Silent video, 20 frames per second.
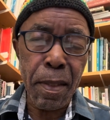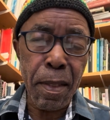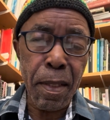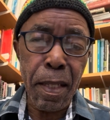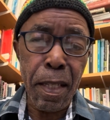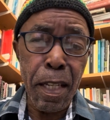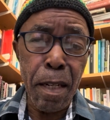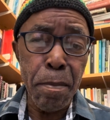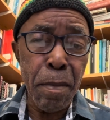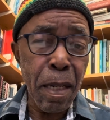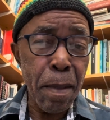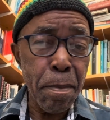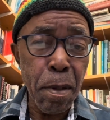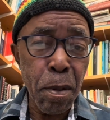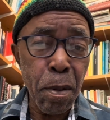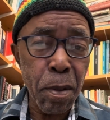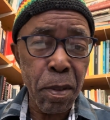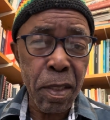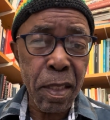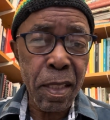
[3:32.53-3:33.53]
in my
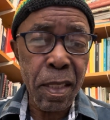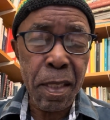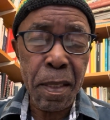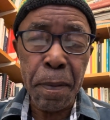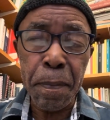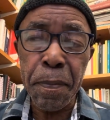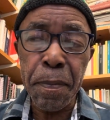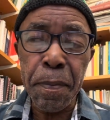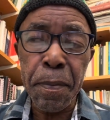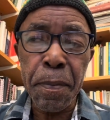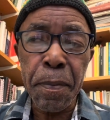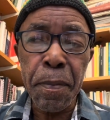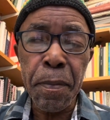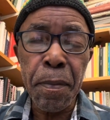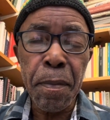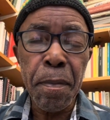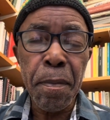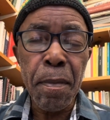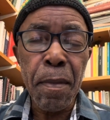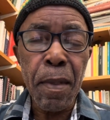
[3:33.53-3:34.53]
books,
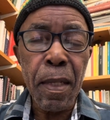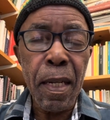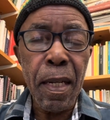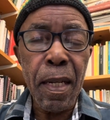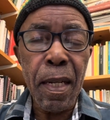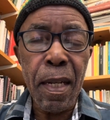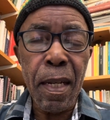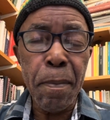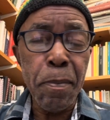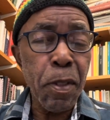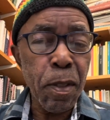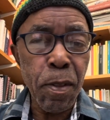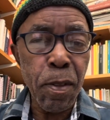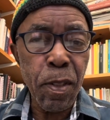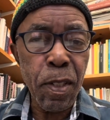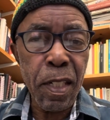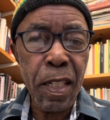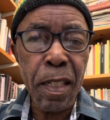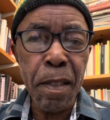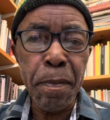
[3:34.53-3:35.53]

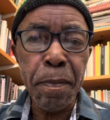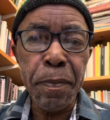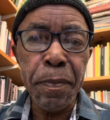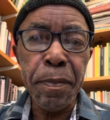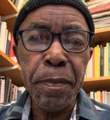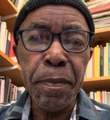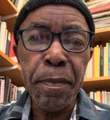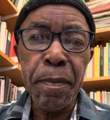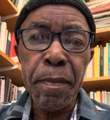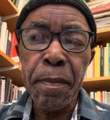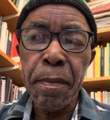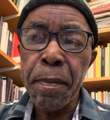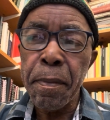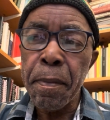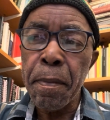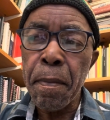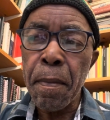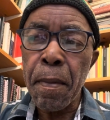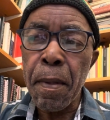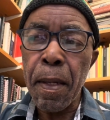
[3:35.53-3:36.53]
absolutely.
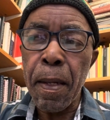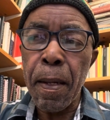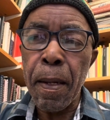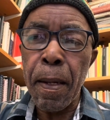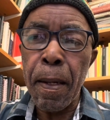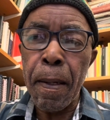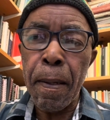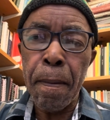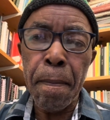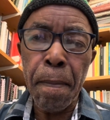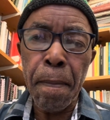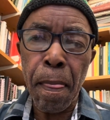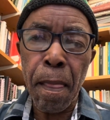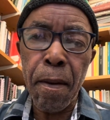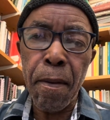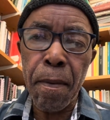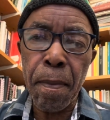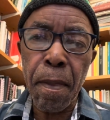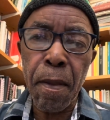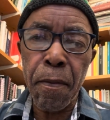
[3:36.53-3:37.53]

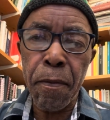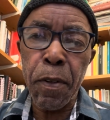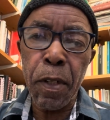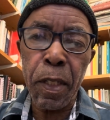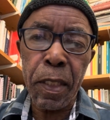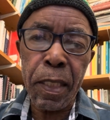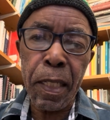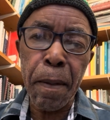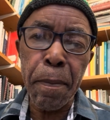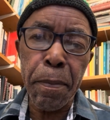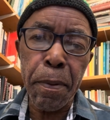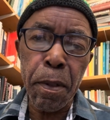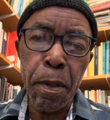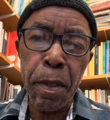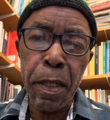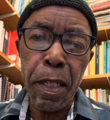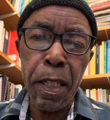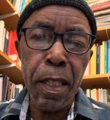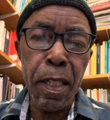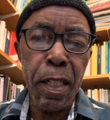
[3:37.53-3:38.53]
For example,
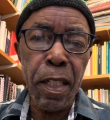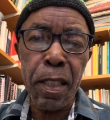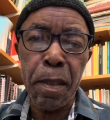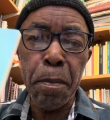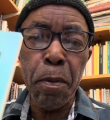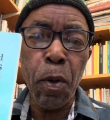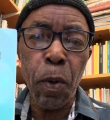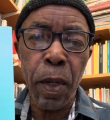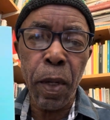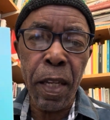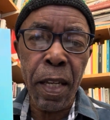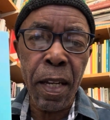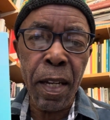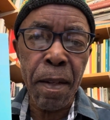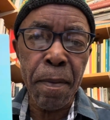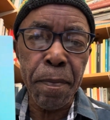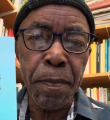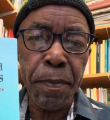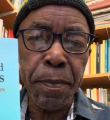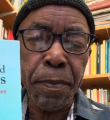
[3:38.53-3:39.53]
in this book here,
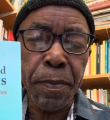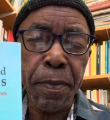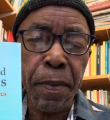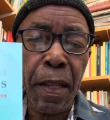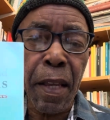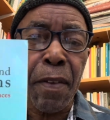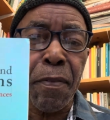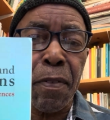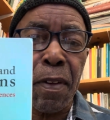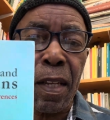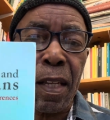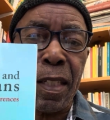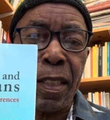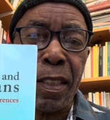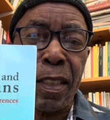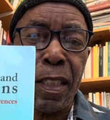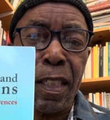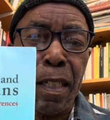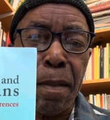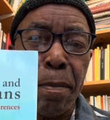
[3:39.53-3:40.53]

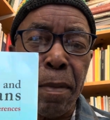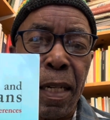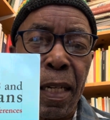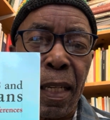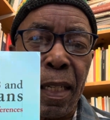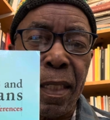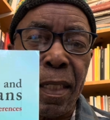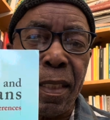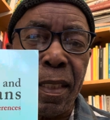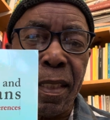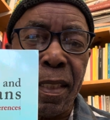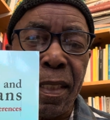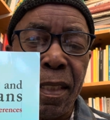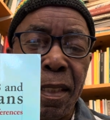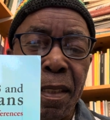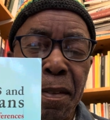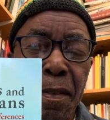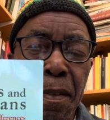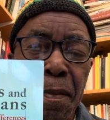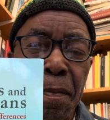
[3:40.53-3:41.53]
Africans and Americans,
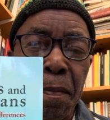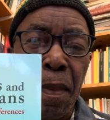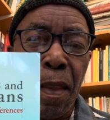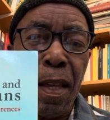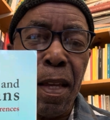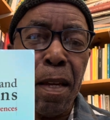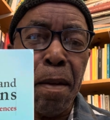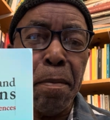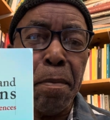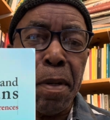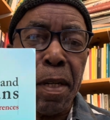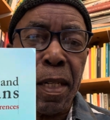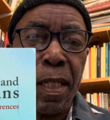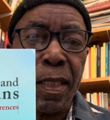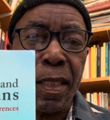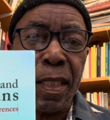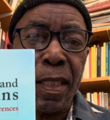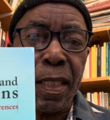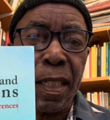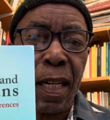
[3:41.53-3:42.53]

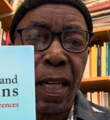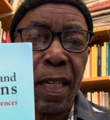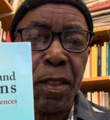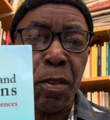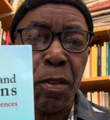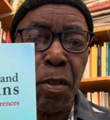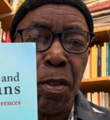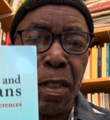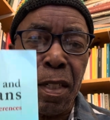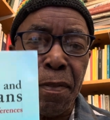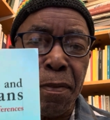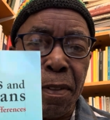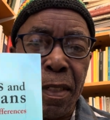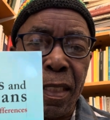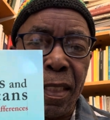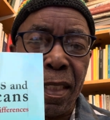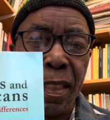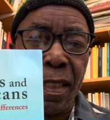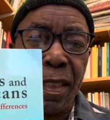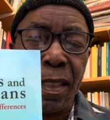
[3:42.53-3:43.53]
Embracing Cultural
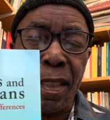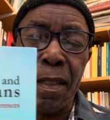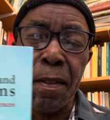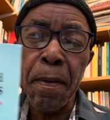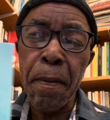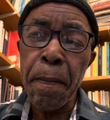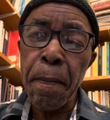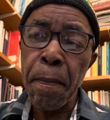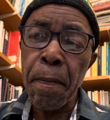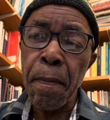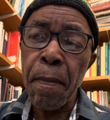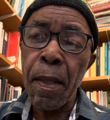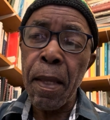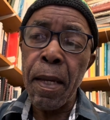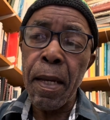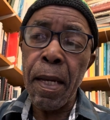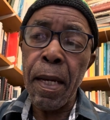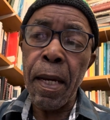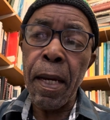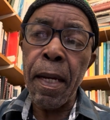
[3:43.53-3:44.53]
Differences,
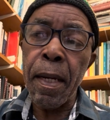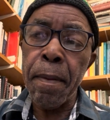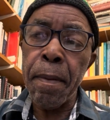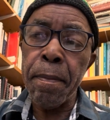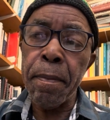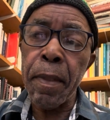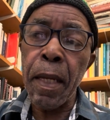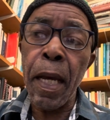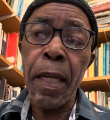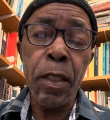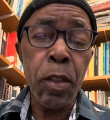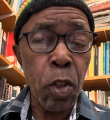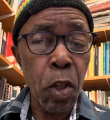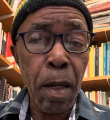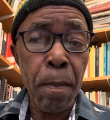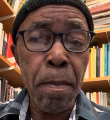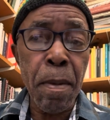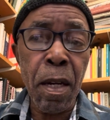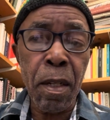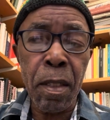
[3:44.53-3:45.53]
I talk
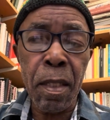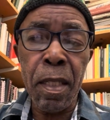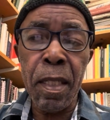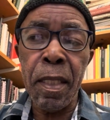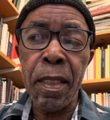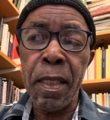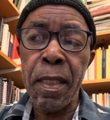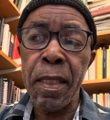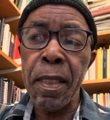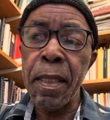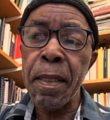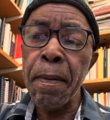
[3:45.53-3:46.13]
about this